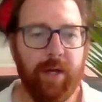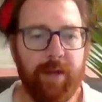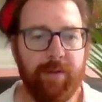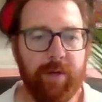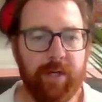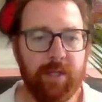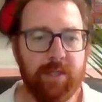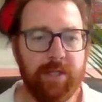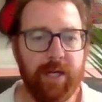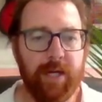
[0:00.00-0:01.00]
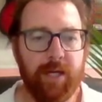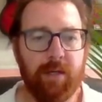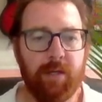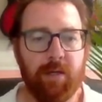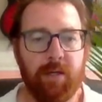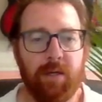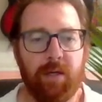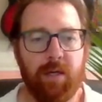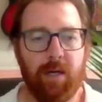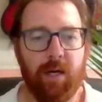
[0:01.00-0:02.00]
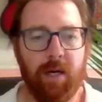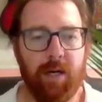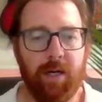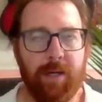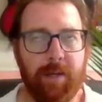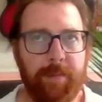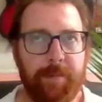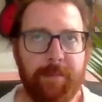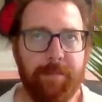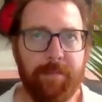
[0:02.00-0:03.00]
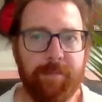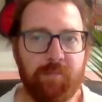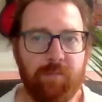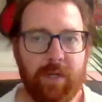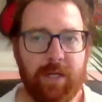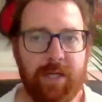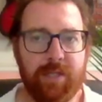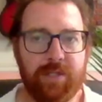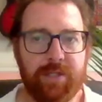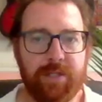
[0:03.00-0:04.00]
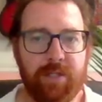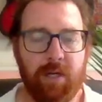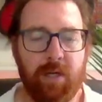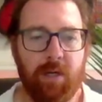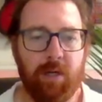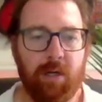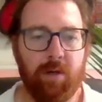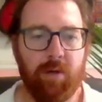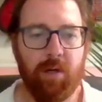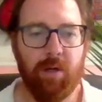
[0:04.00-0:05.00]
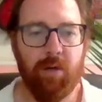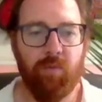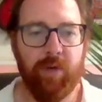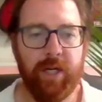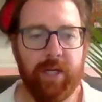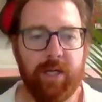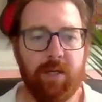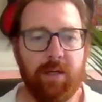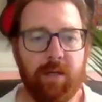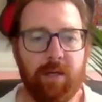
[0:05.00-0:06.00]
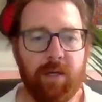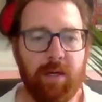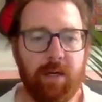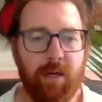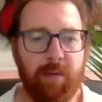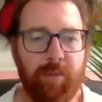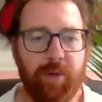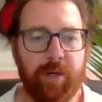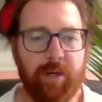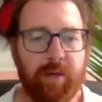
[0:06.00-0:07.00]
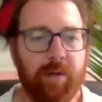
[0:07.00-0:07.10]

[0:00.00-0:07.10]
and then we can say, um, let's read a book.